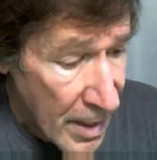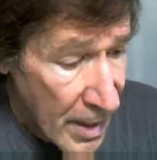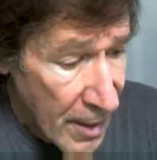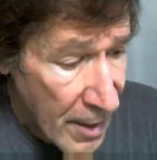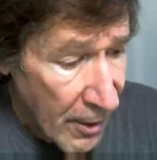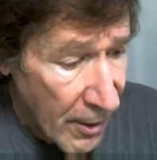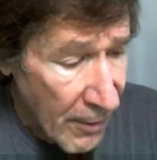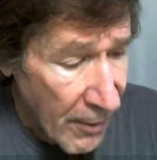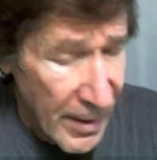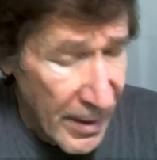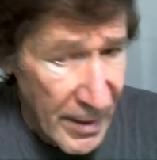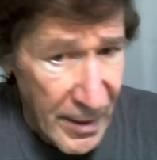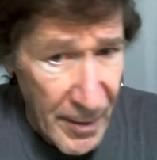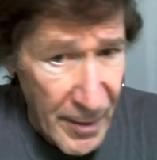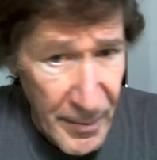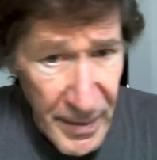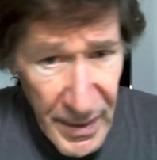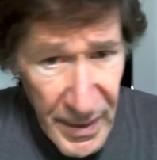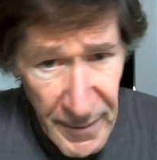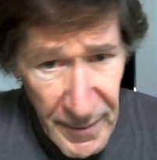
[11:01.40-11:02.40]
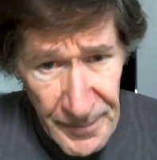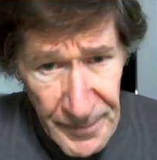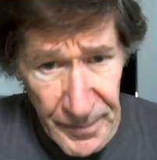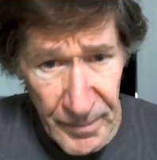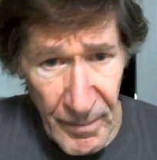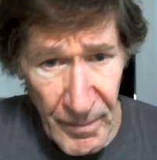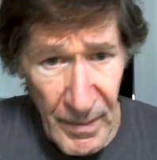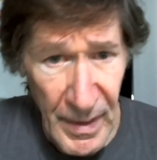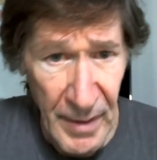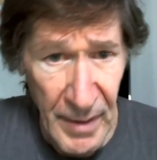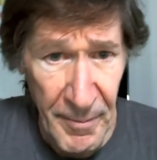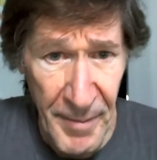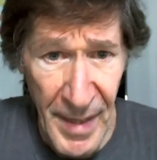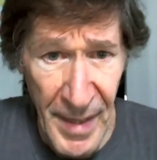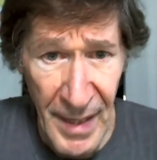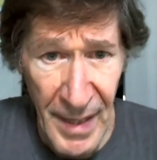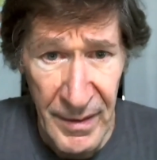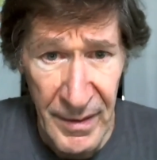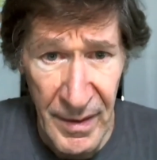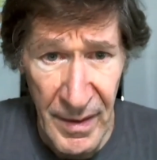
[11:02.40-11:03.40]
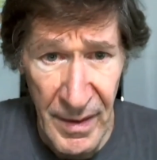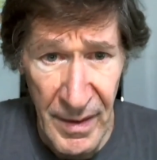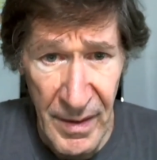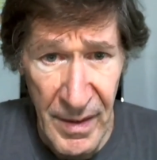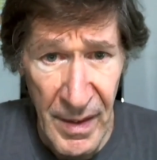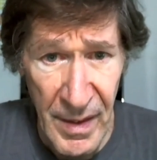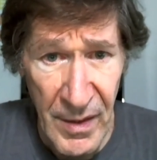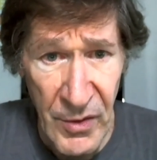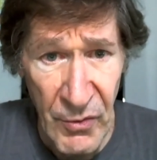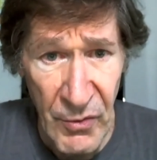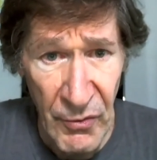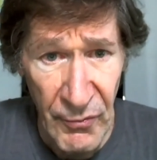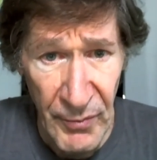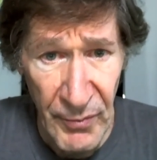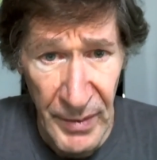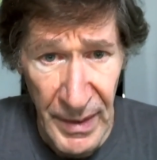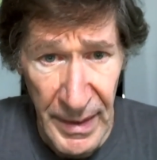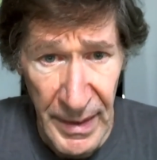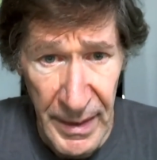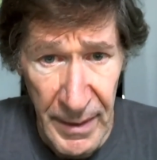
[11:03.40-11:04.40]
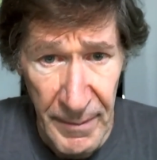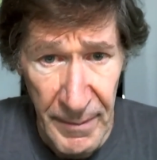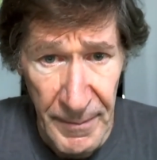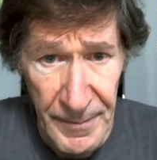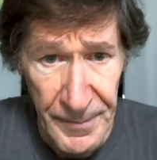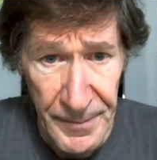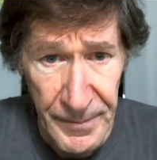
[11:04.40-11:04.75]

all right, let me get back to this issue of blame.